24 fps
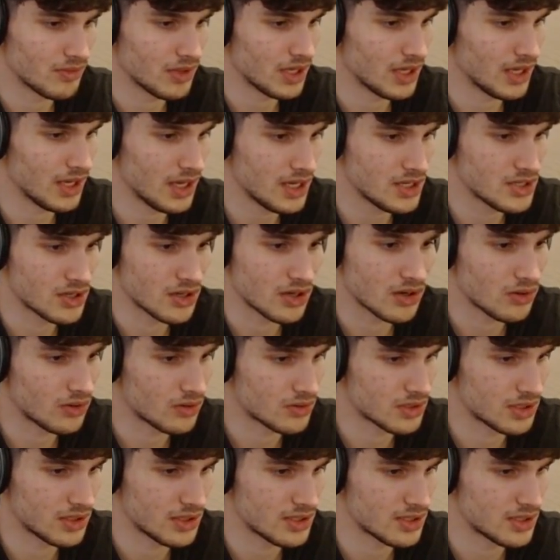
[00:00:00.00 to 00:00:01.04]
Agent
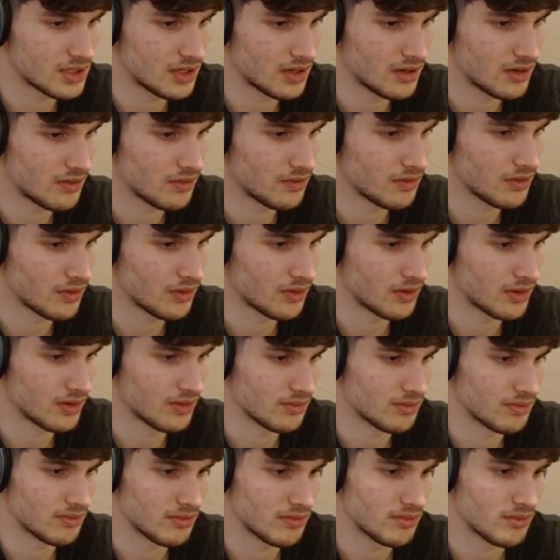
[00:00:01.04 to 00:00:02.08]
Coulson is there
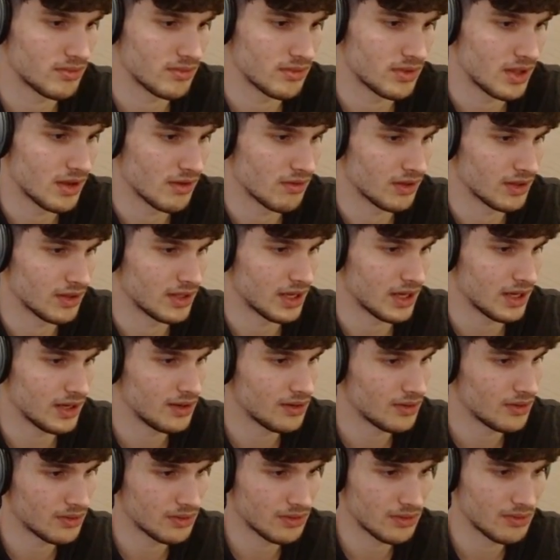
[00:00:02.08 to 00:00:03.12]
for Devil
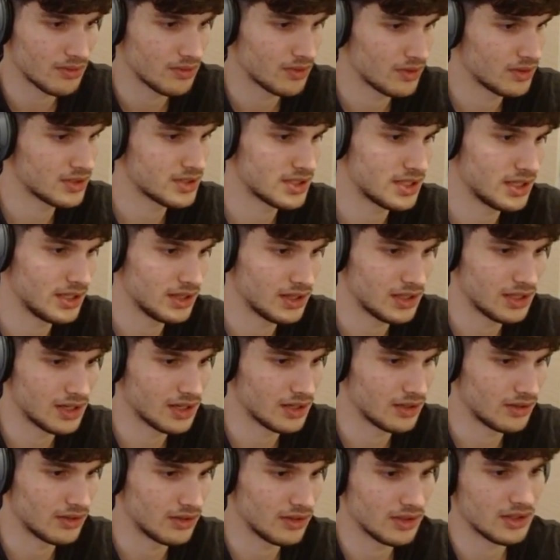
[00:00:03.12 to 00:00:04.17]
Dino,
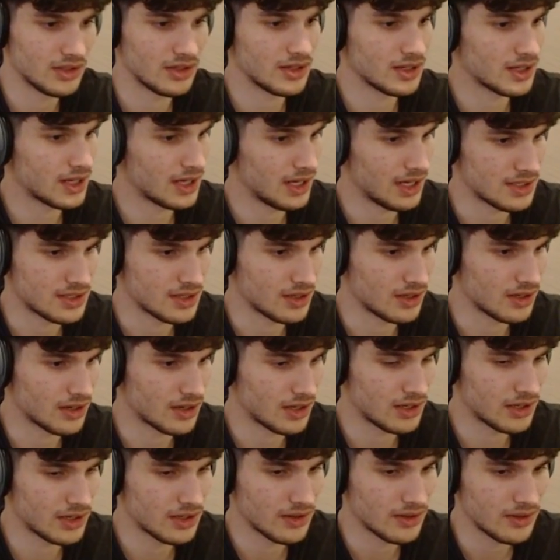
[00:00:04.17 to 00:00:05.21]
Sentinel, a classic
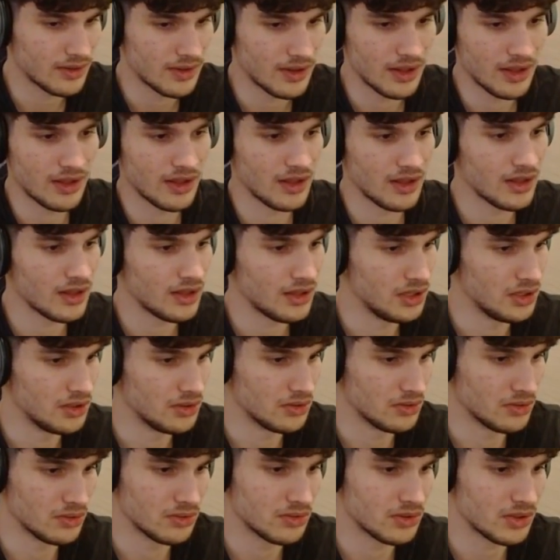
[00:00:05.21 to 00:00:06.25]
card.
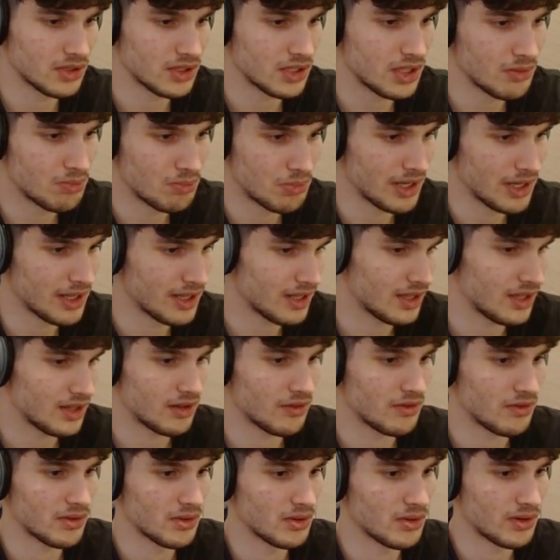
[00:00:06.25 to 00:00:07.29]
You keep playing it
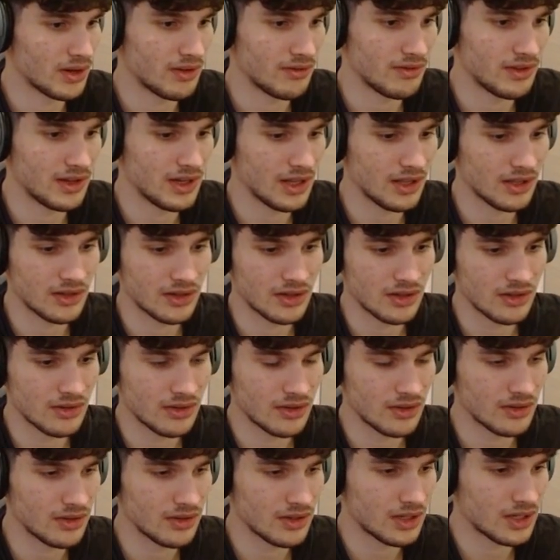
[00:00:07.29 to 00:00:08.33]
if you don't have any other
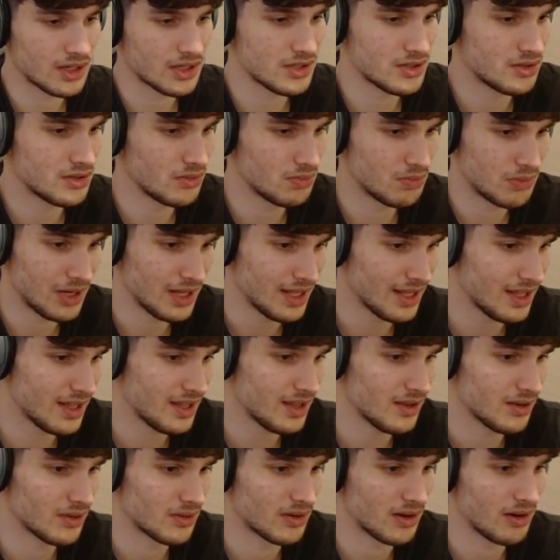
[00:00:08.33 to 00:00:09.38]
cards to
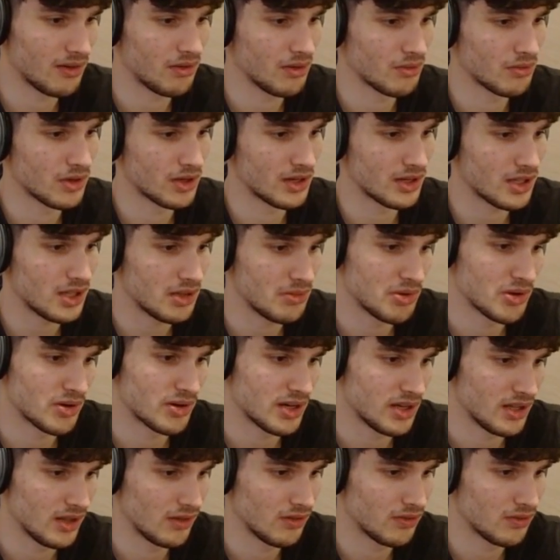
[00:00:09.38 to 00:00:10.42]
play, or if you want to keep your
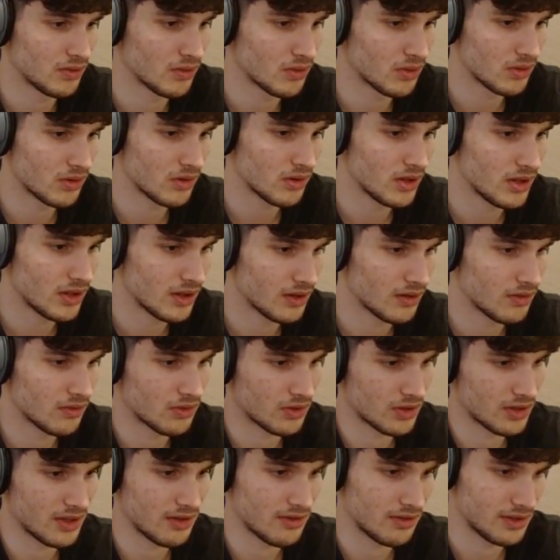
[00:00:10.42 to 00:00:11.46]
hand full
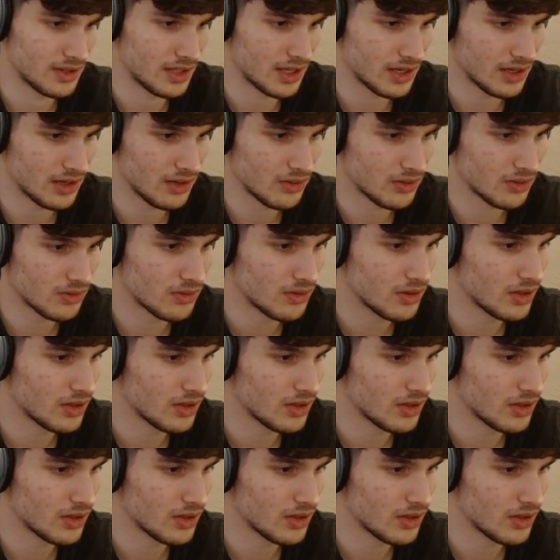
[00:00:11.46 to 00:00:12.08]
for Devil Dino.